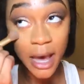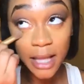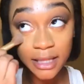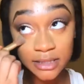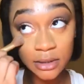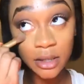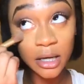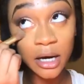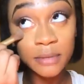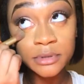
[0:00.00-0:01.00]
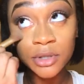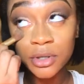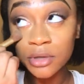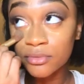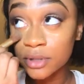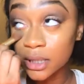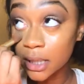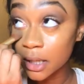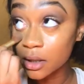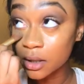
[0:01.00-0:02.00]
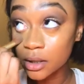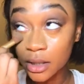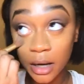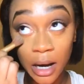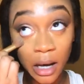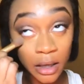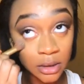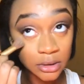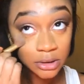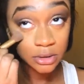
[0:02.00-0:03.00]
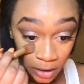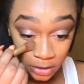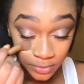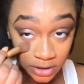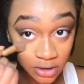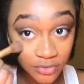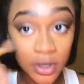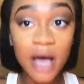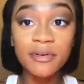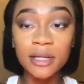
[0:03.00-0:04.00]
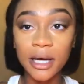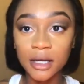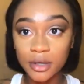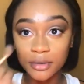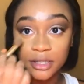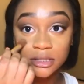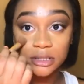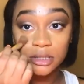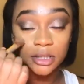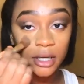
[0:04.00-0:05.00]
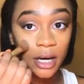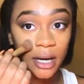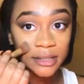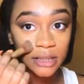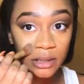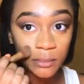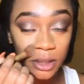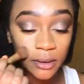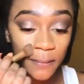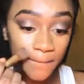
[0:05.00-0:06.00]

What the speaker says: I like to look up so you can really get under your eyes, especially if you have a lot of creases under your eyes like me.